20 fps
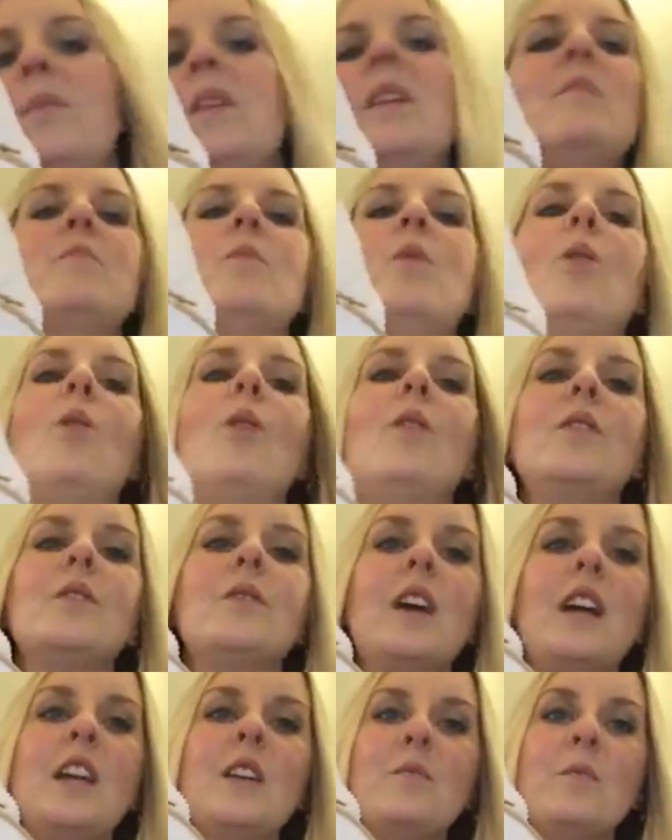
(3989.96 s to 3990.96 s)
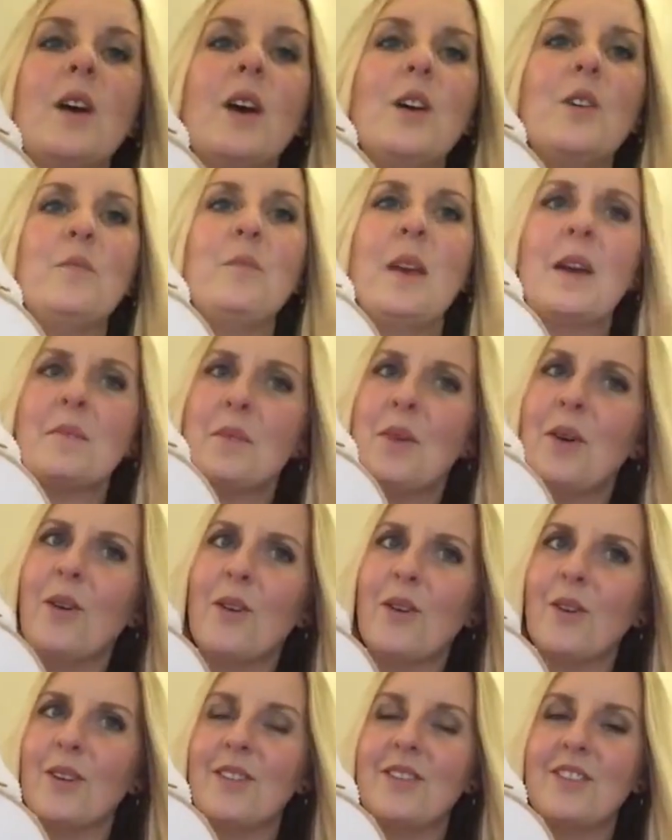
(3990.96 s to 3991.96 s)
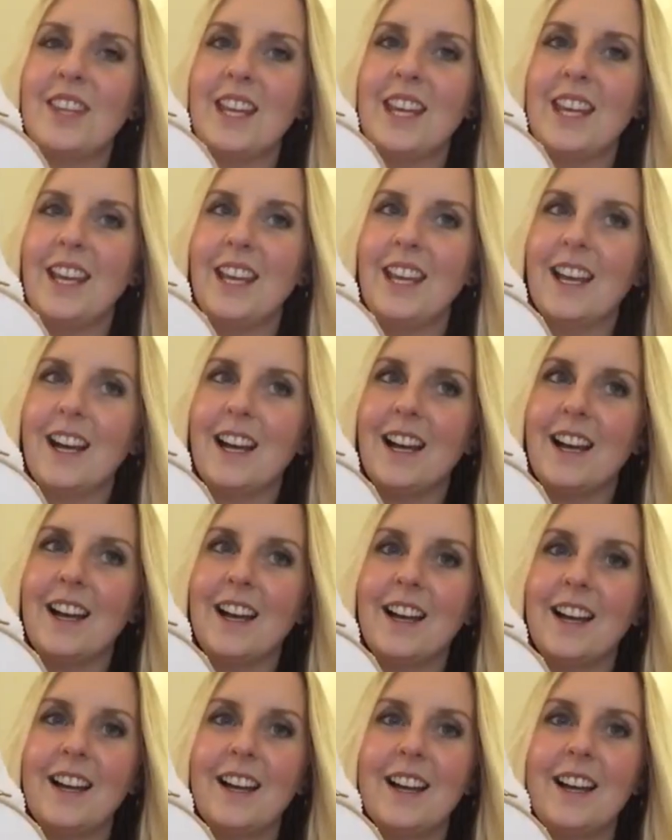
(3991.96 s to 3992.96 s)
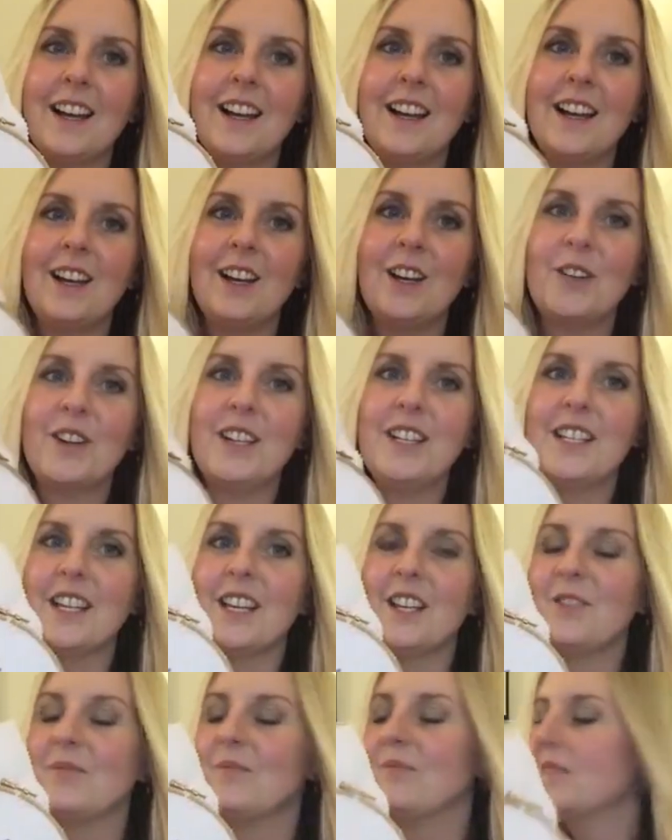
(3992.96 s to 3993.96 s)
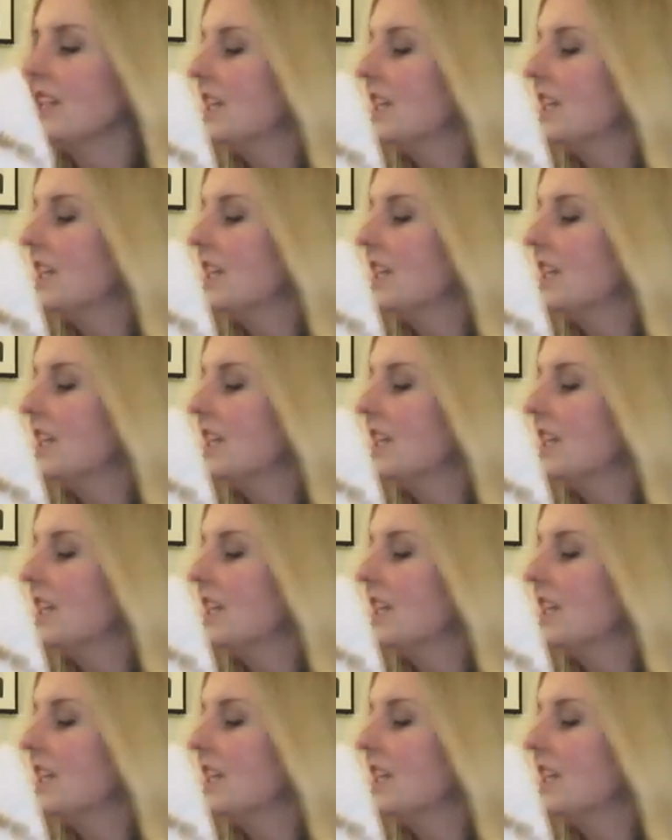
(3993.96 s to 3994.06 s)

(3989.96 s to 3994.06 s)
bit more of the rainbow, bit more of the uh, window.